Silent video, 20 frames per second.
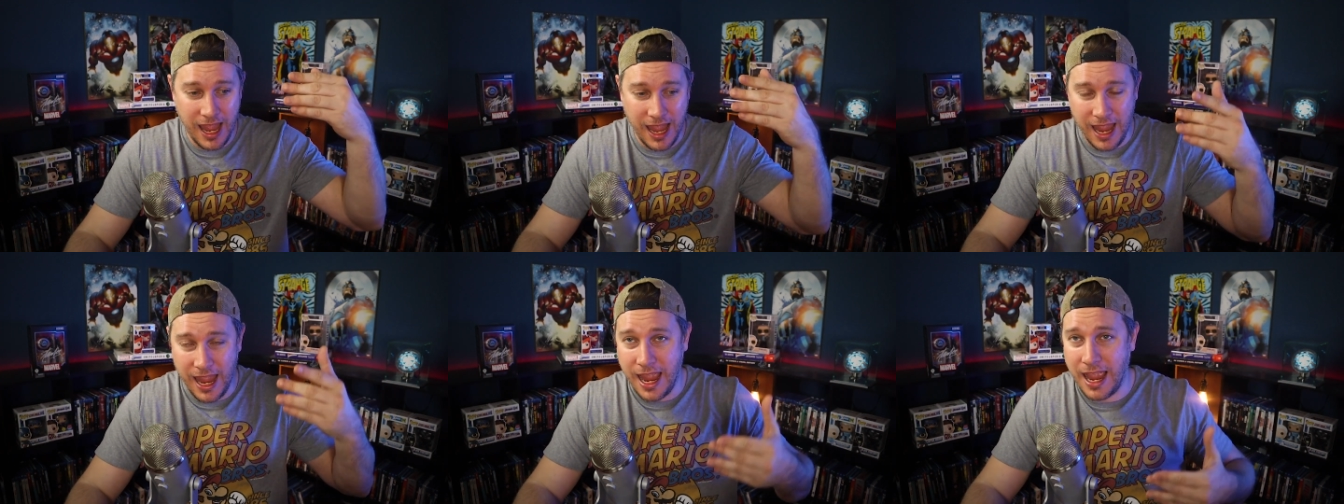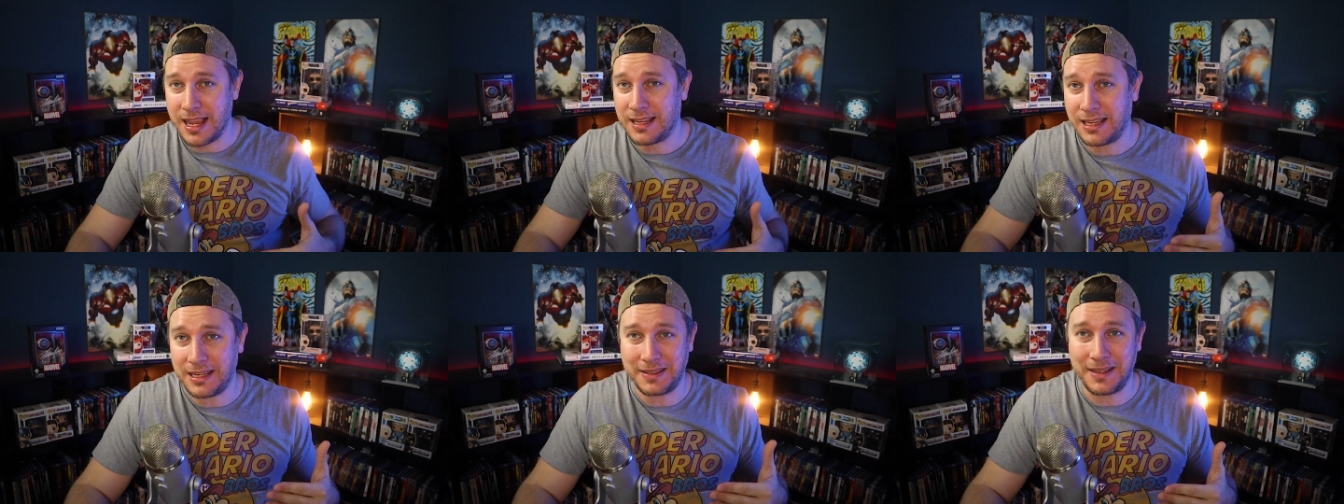
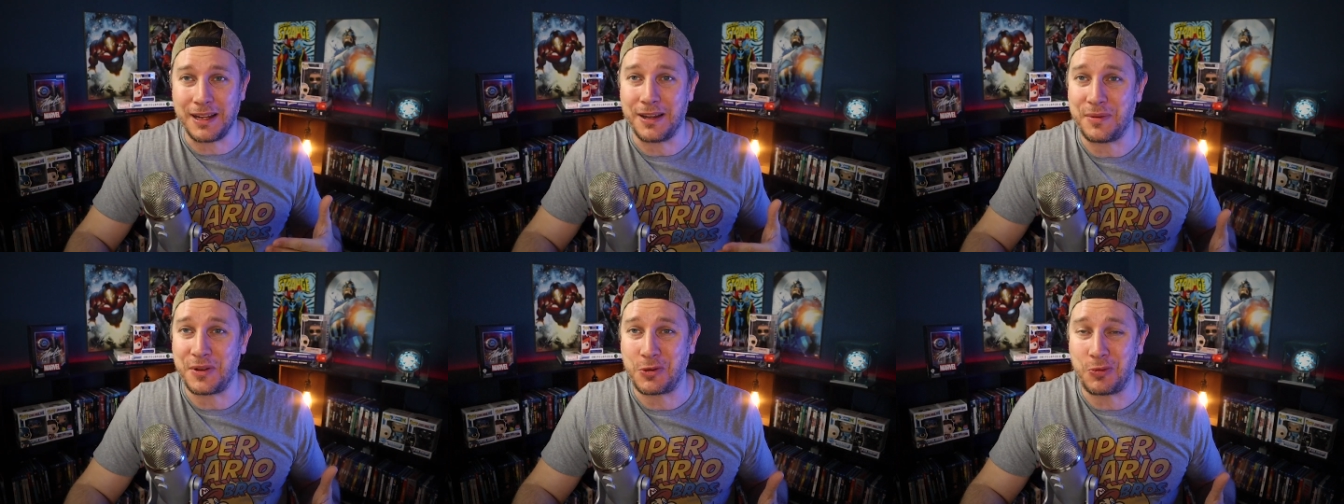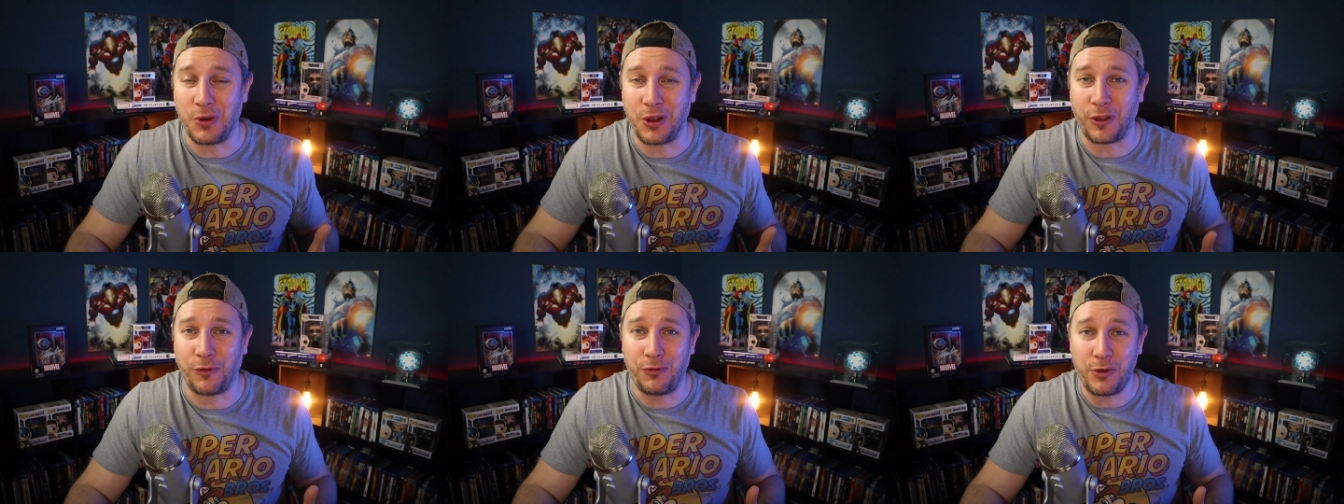as I said in my
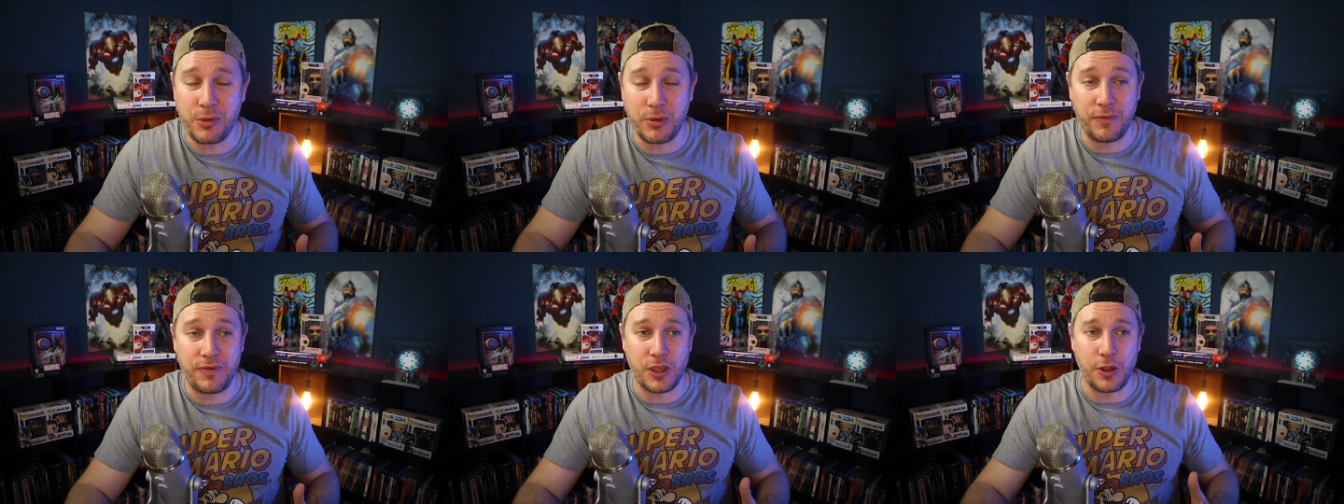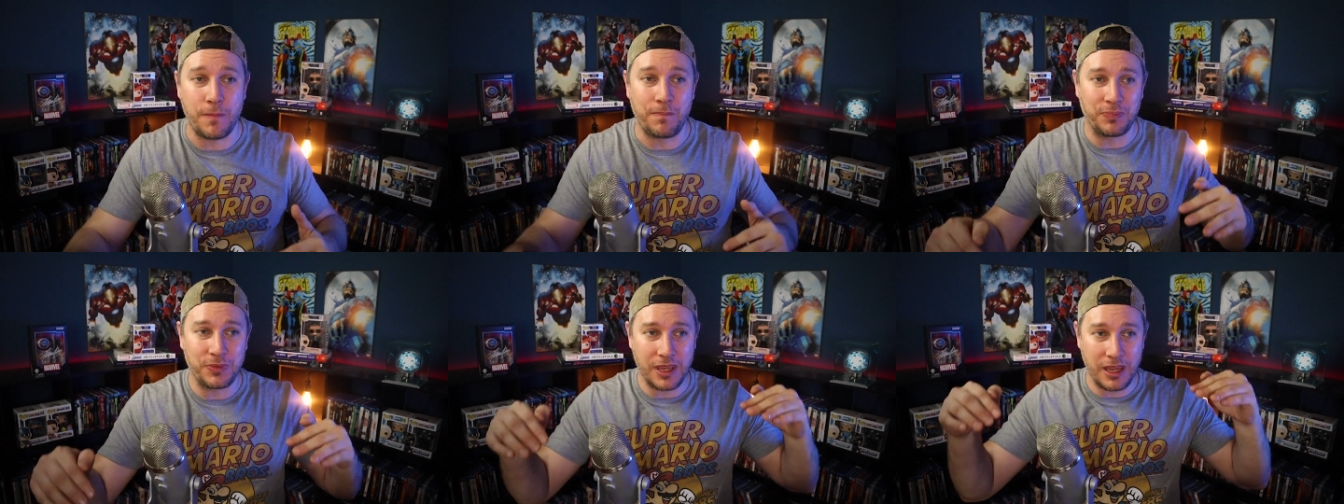spoiler free
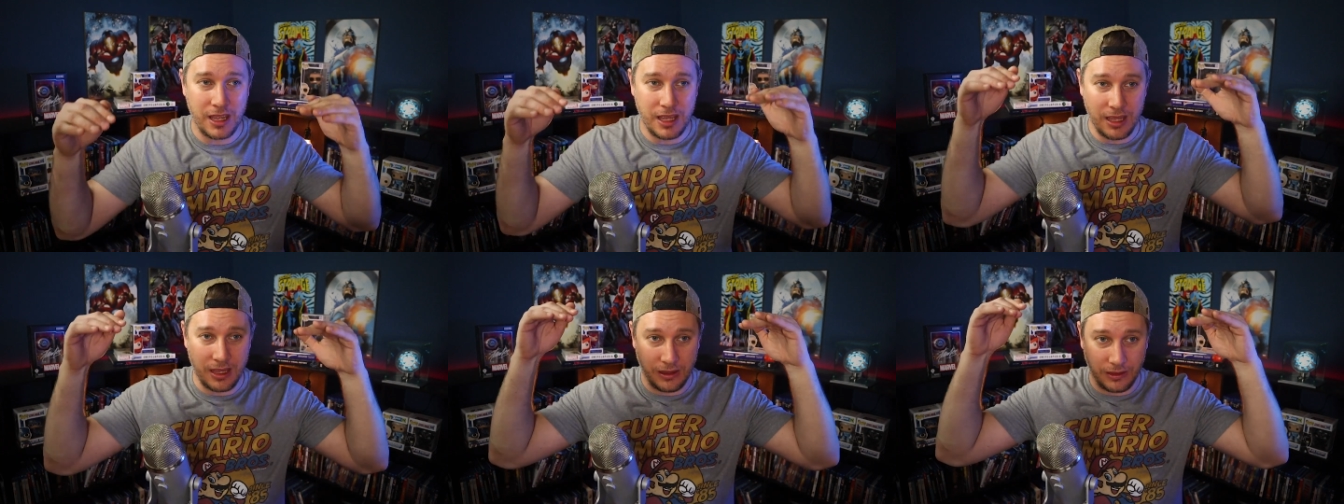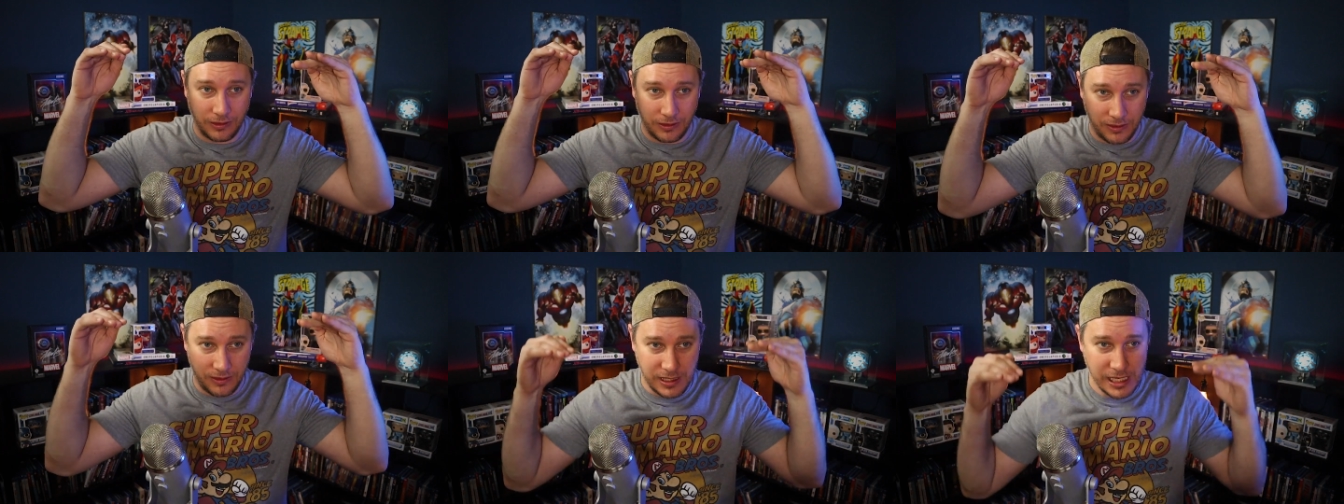review,
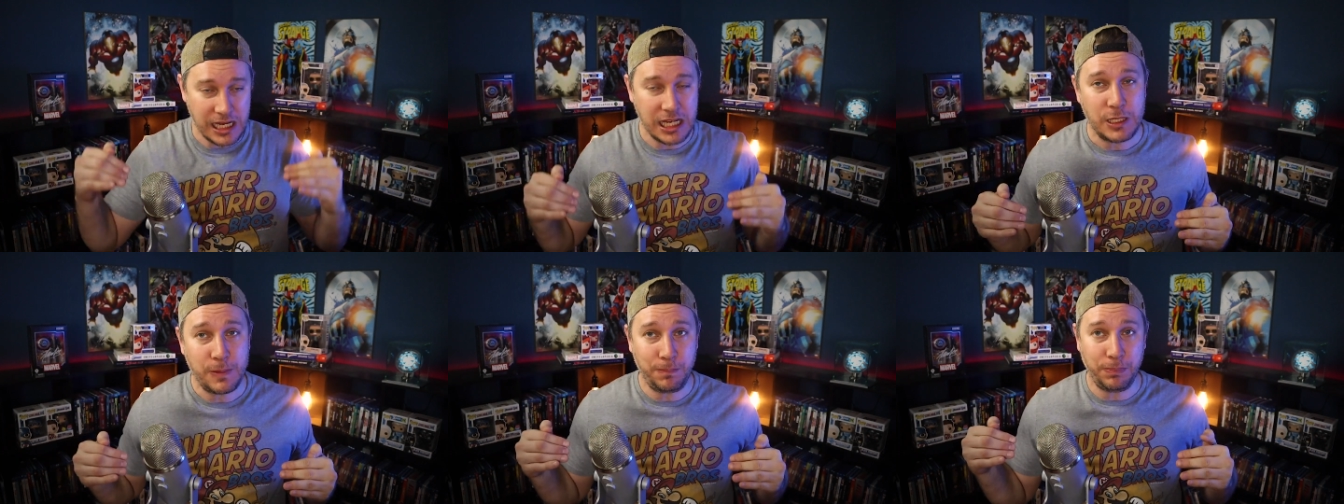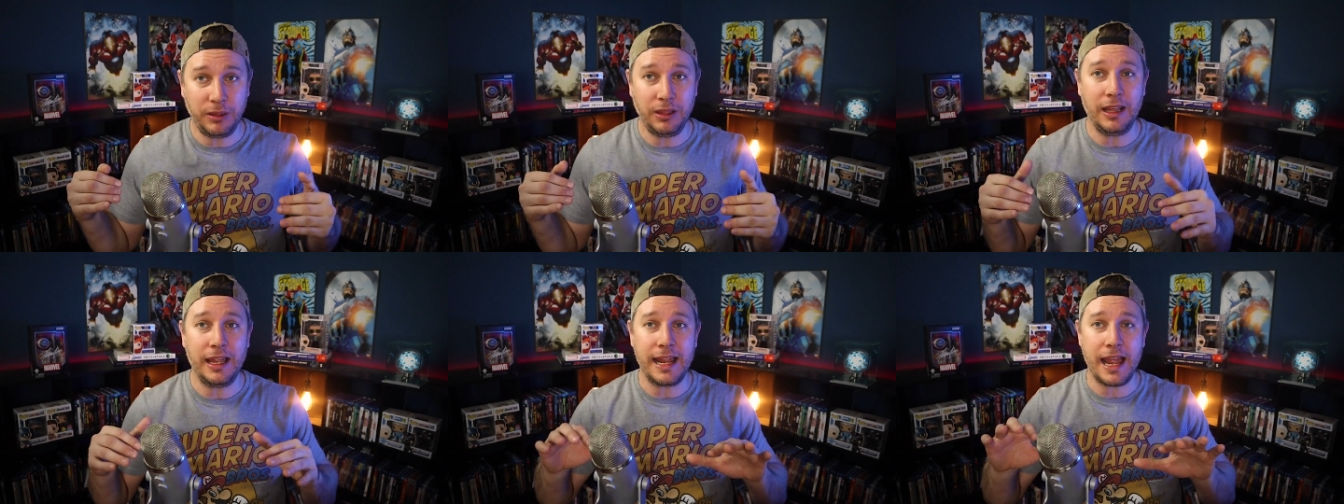these
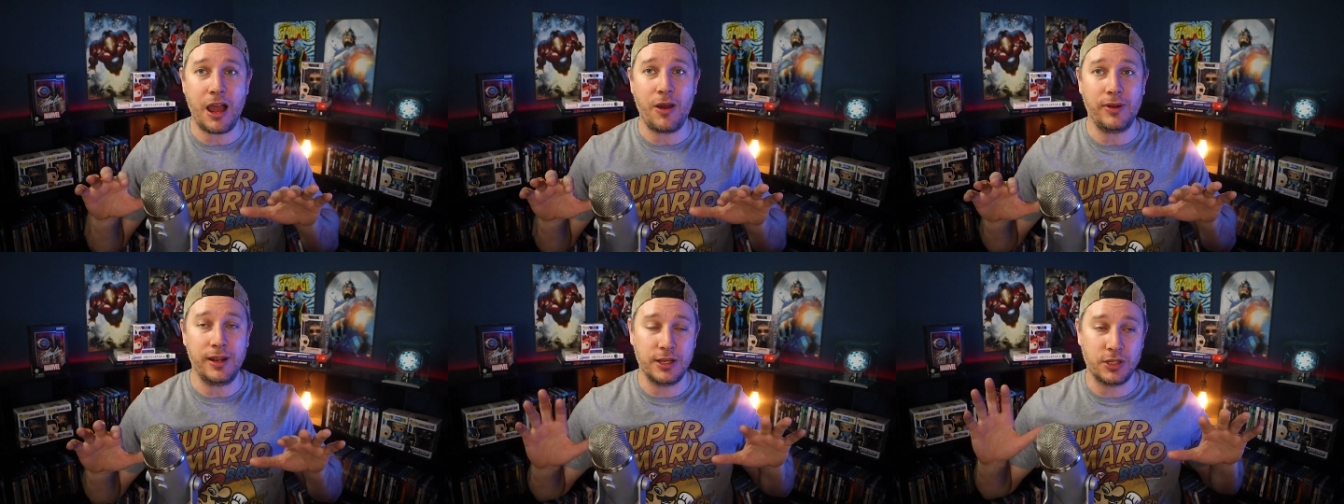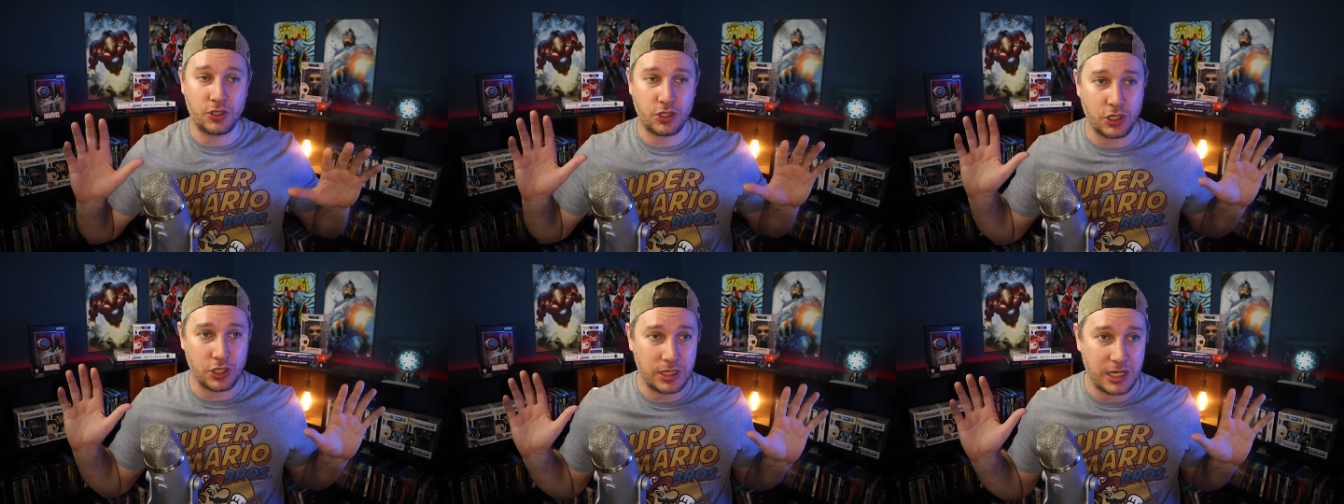play out
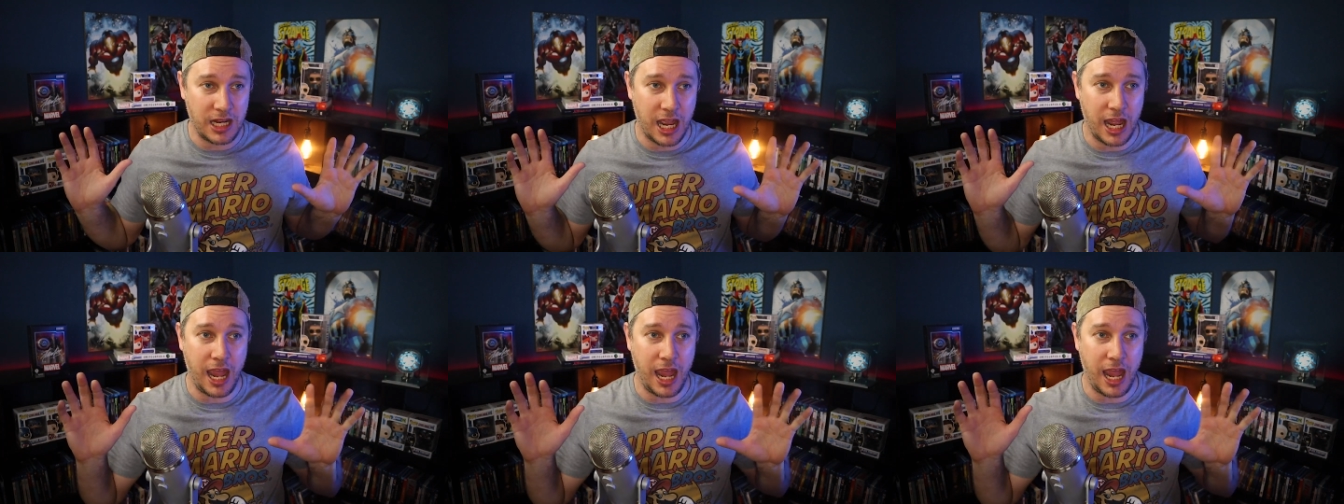as just